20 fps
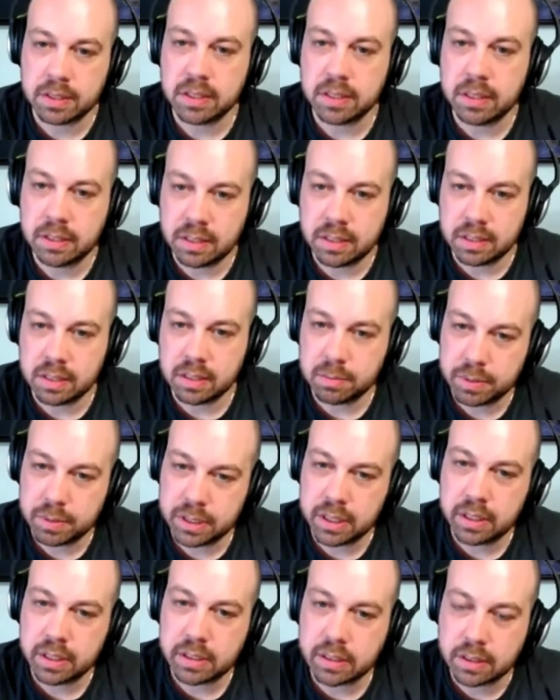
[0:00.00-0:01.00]
to see is there a
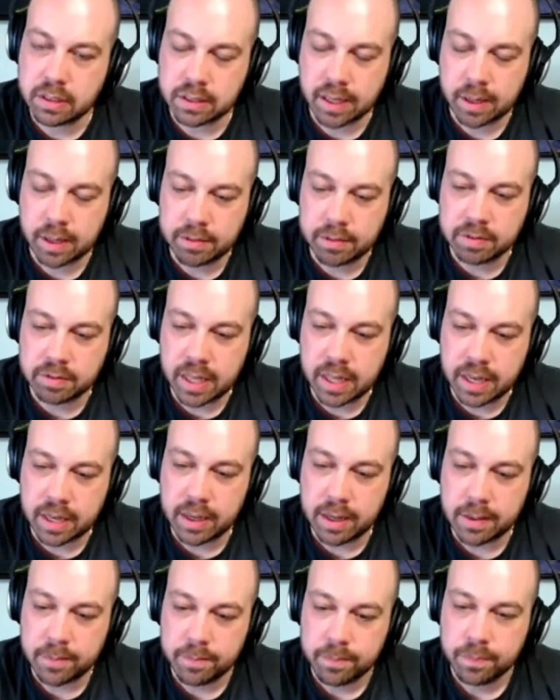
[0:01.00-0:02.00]
particular time of
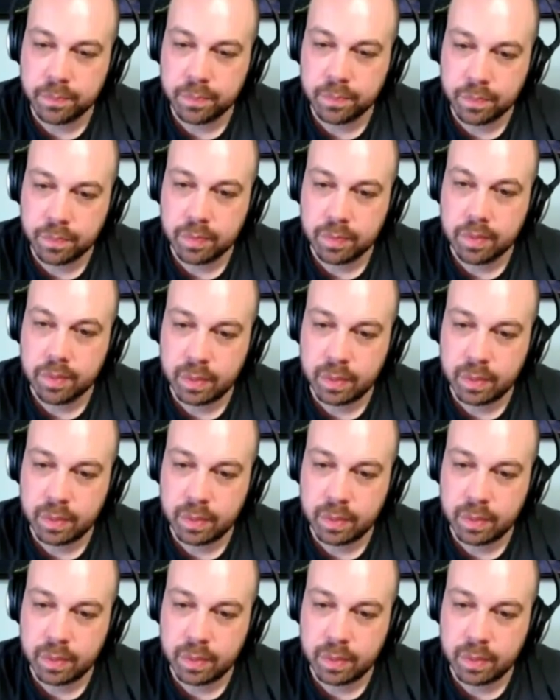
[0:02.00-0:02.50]
day. Right.